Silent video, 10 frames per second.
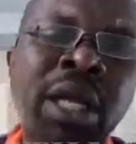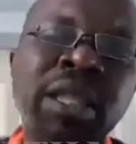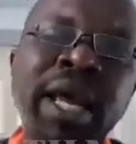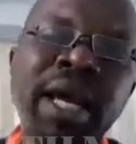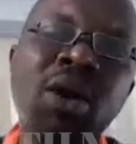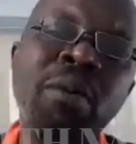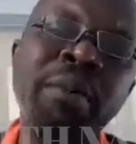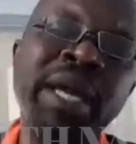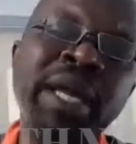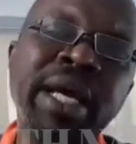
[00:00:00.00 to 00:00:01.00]
that are coming
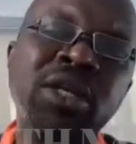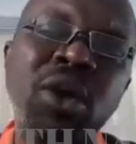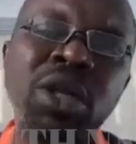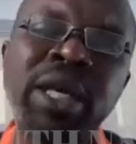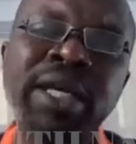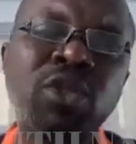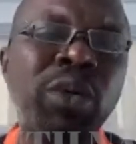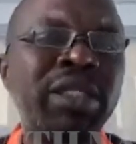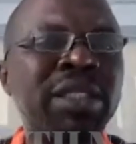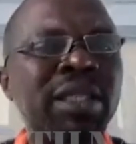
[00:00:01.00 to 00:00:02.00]
in at under
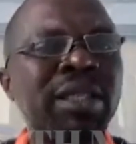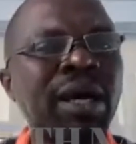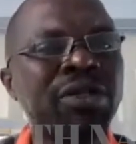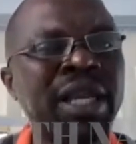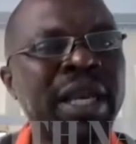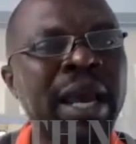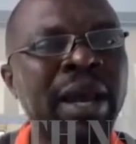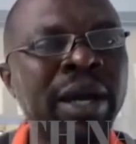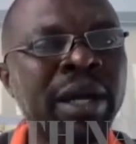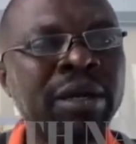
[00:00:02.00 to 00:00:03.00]
20,000
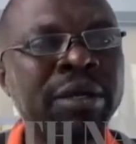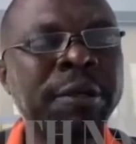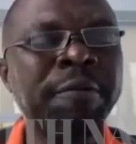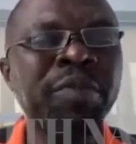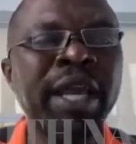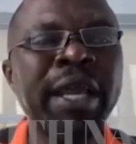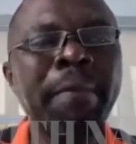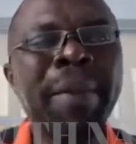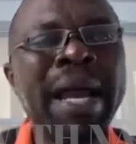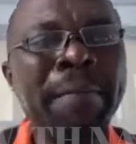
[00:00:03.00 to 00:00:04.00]
naira. In
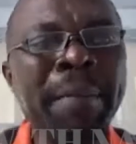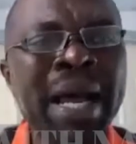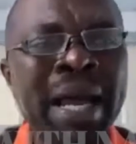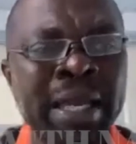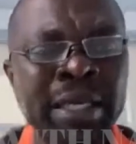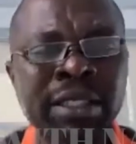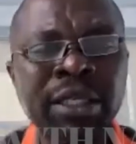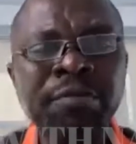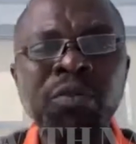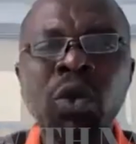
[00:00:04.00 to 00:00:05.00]
my mind,
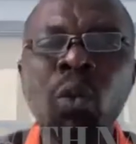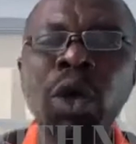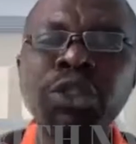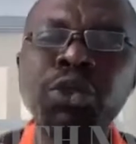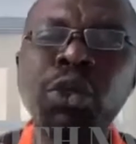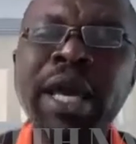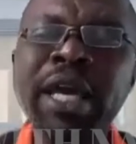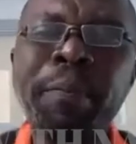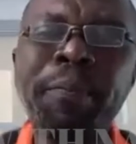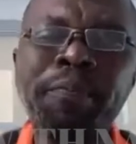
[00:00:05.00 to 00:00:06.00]
once you get
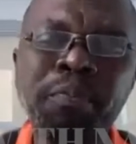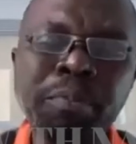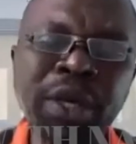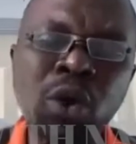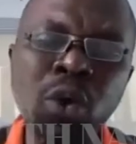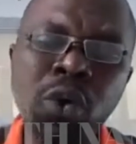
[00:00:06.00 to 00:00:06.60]
below